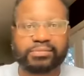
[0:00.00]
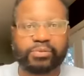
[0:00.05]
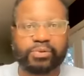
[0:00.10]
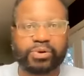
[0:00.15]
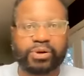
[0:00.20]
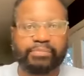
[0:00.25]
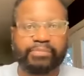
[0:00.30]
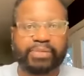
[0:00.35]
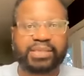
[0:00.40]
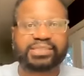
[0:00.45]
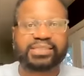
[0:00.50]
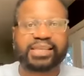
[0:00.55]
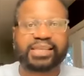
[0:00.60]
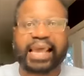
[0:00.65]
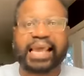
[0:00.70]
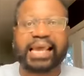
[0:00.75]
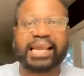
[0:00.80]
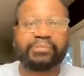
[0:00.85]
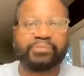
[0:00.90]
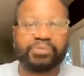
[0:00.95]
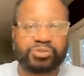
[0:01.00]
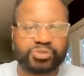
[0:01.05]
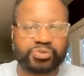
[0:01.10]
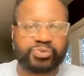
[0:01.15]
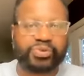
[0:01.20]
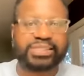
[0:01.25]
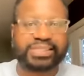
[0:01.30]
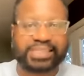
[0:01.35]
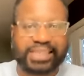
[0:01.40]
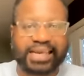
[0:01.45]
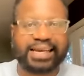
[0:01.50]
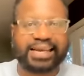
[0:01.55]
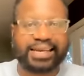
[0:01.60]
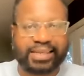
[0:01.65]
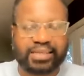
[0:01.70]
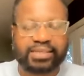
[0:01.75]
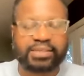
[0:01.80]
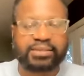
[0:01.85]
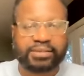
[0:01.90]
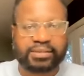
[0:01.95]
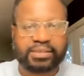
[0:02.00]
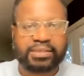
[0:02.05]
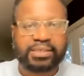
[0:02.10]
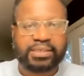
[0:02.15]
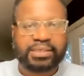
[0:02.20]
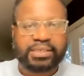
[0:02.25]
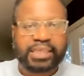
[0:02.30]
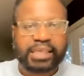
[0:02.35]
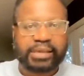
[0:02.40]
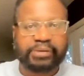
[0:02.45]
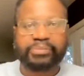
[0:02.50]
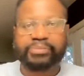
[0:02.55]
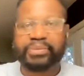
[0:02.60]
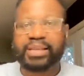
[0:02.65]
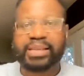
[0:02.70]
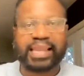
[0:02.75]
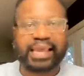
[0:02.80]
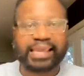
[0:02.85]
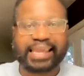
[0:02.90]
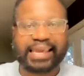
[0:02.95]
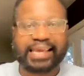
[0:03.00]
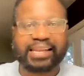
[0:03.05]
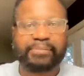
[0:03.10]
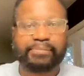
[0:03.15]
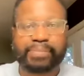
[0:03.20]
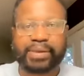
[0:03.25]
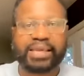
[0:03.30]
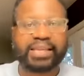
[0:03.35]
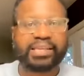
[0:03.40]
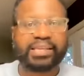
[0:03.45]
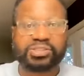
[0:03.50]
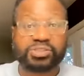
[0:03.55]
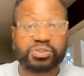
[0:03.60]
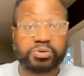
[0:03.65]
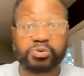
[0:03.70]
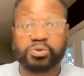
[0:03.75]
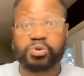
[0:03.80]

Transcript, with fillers: where a bunch of animals reside it would be like at a petting zoo.